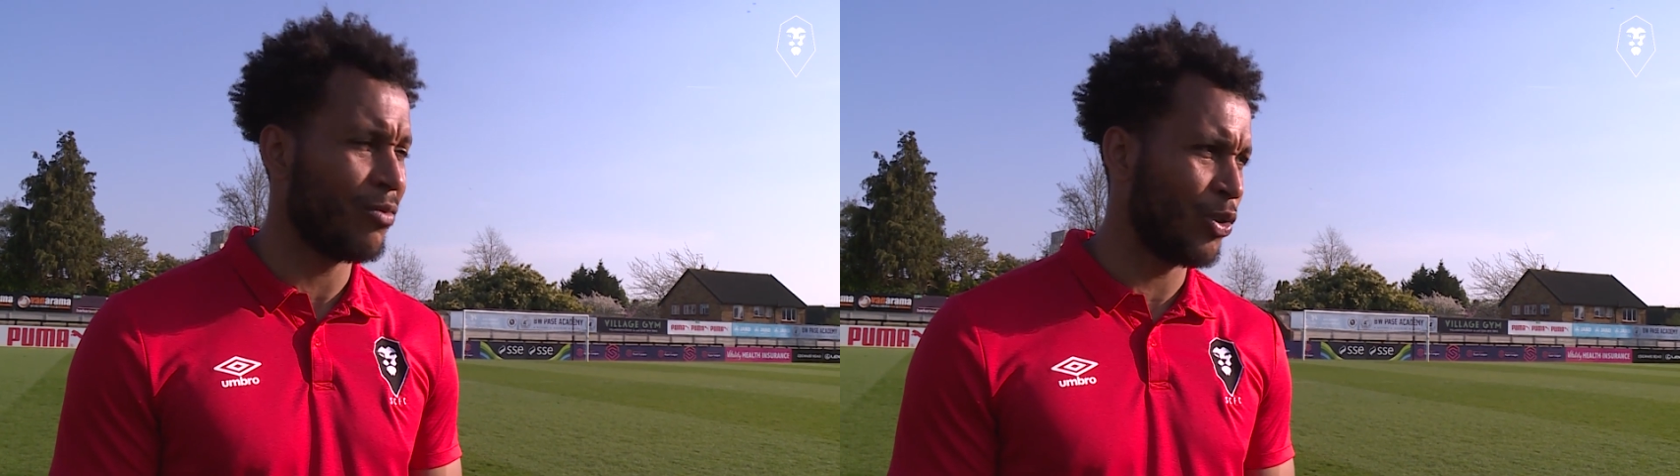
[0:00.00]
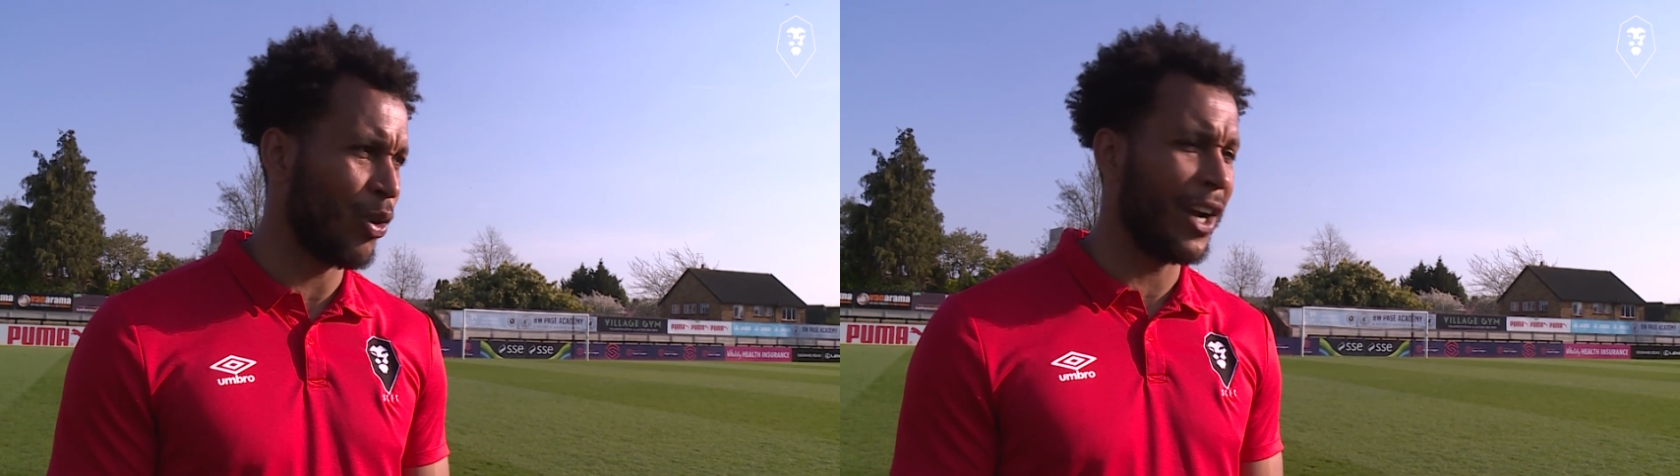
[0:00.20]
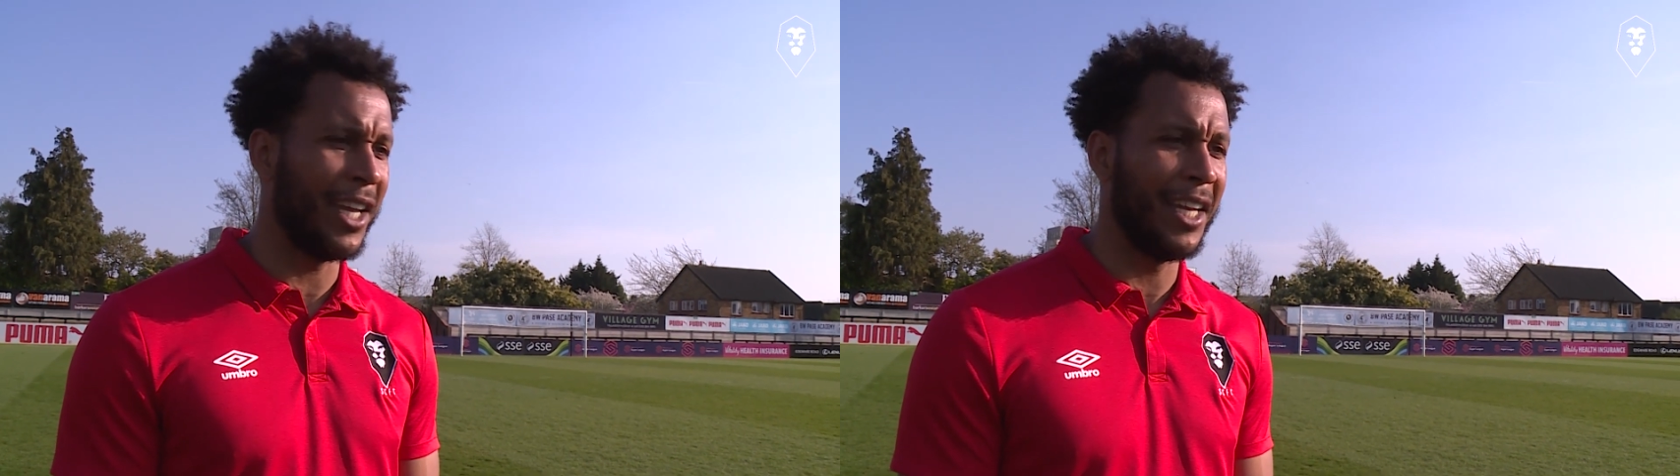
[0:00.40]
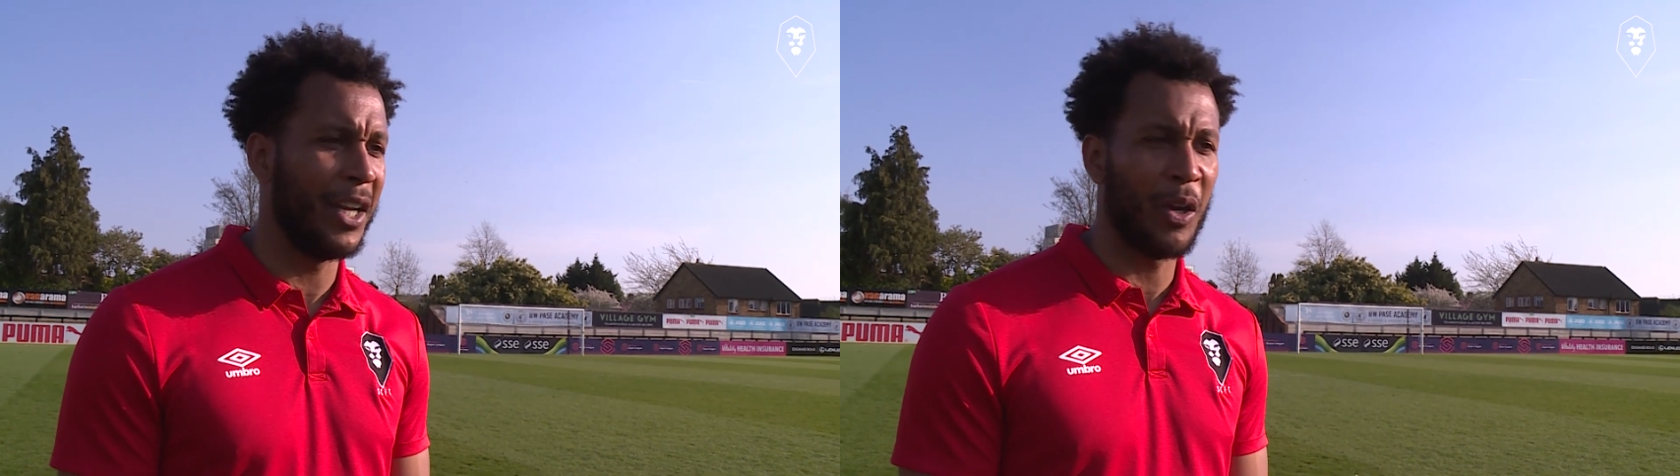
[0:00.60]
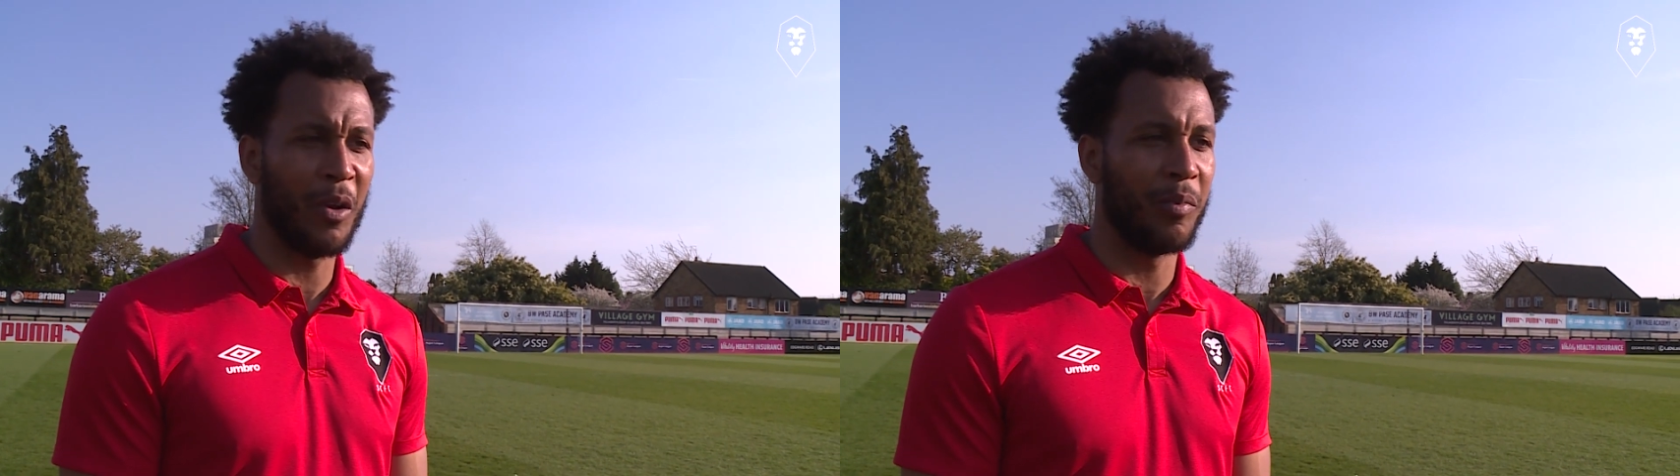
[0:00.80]
dry
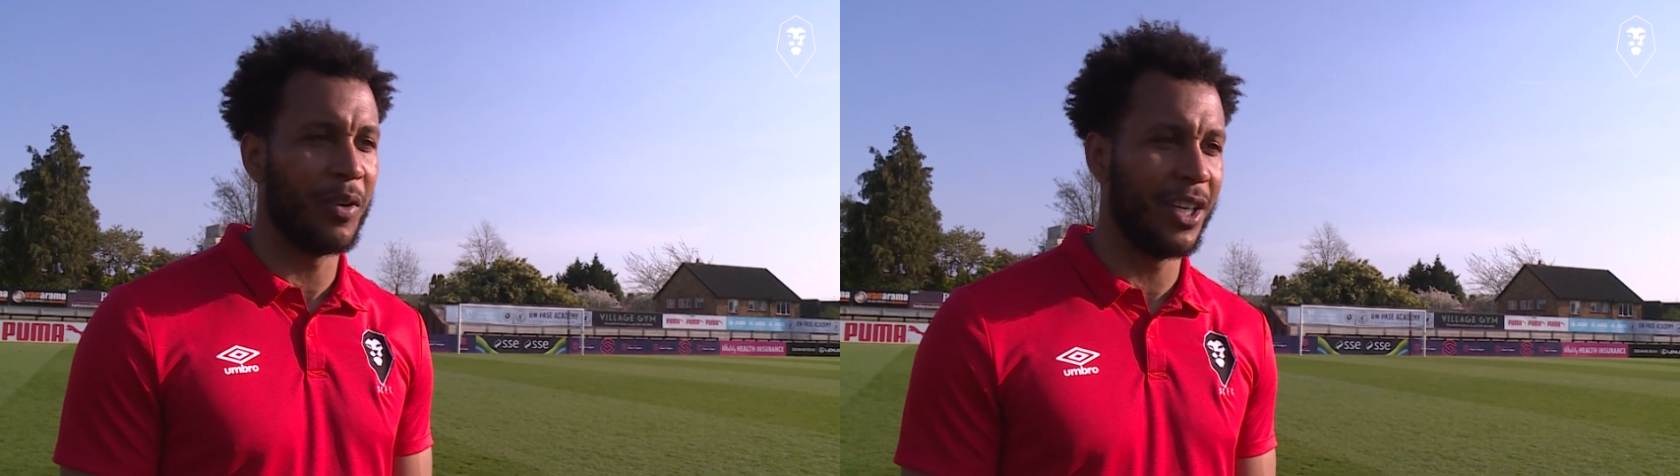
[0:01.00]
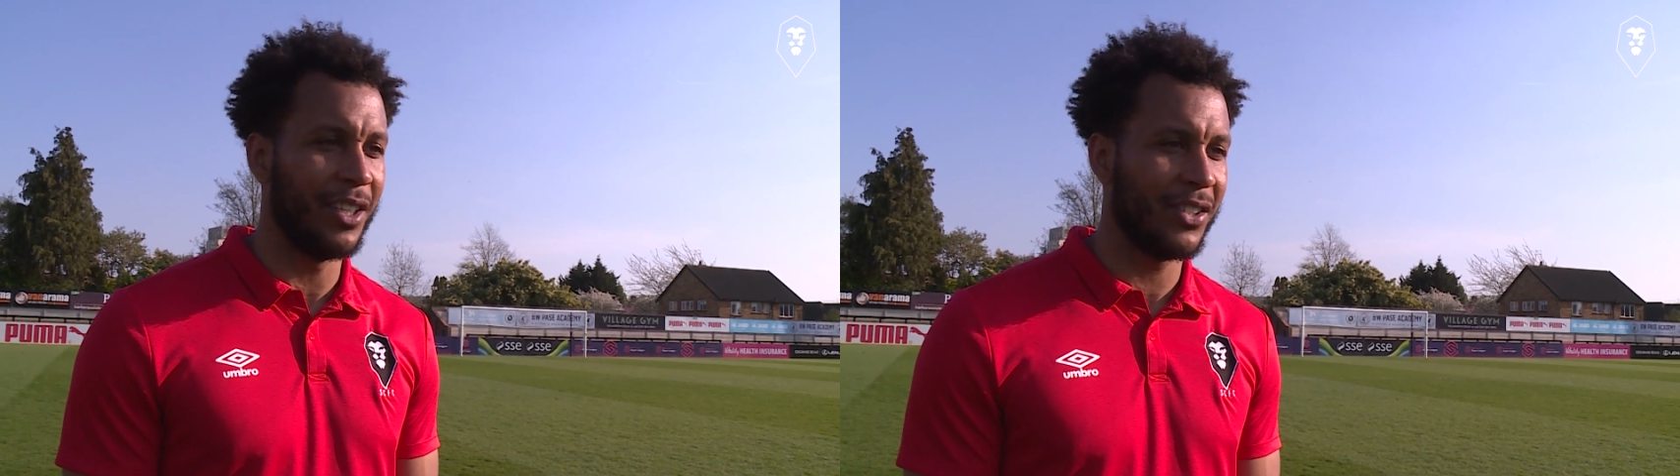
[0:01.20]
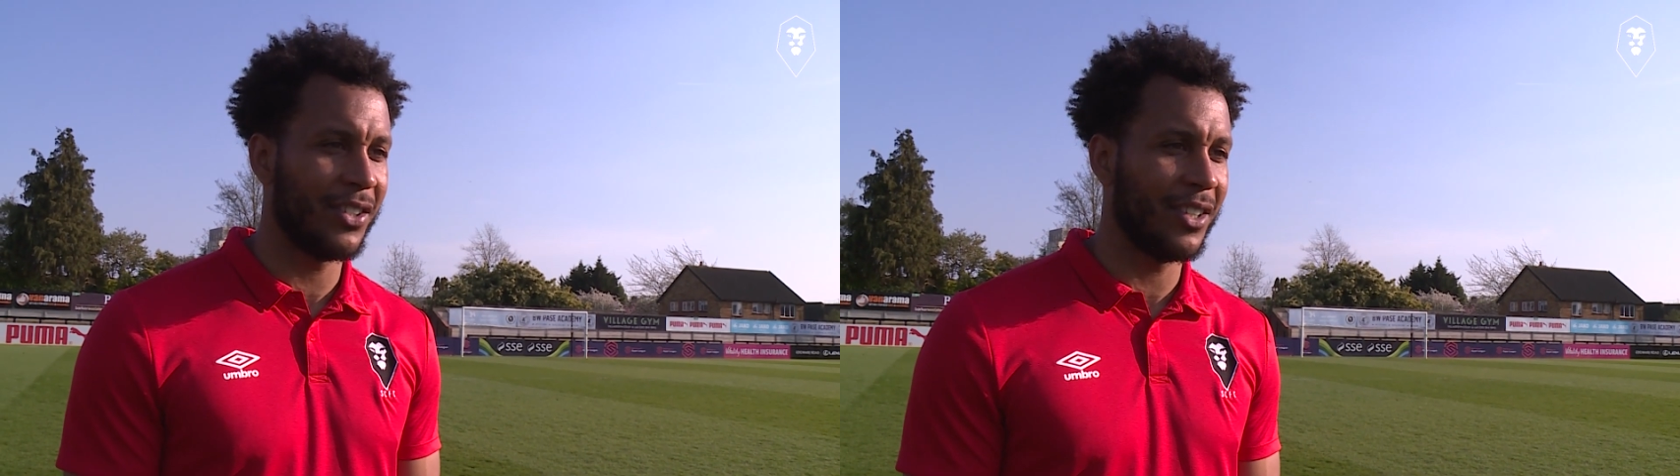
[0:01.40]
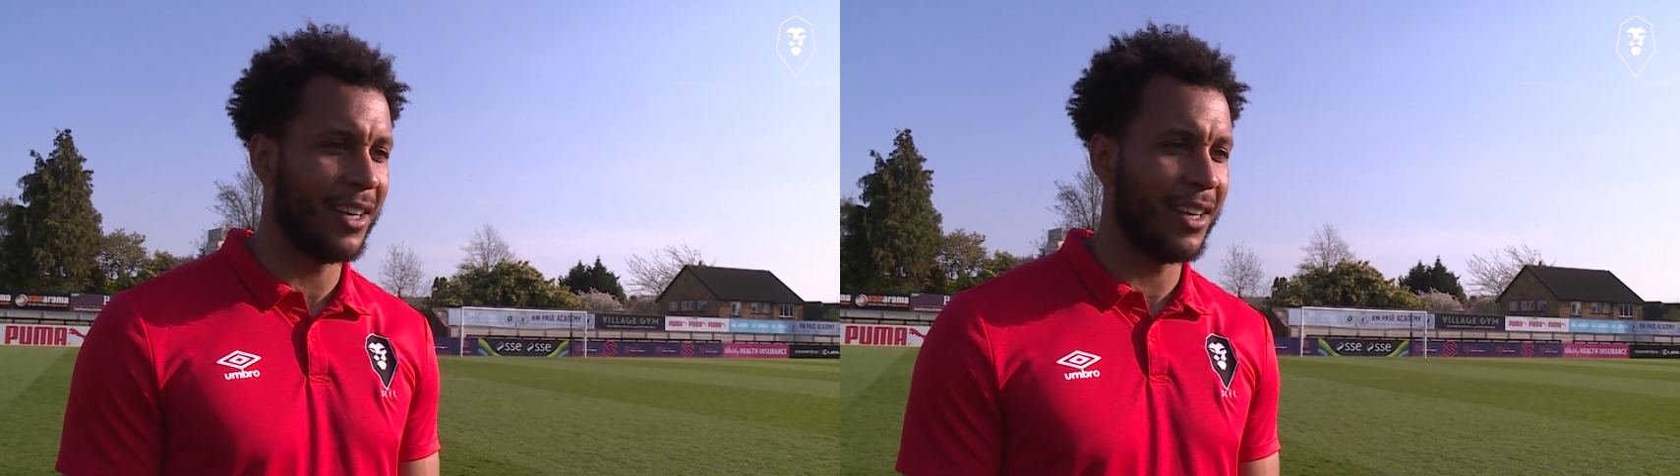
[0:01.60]
heat, no breeze.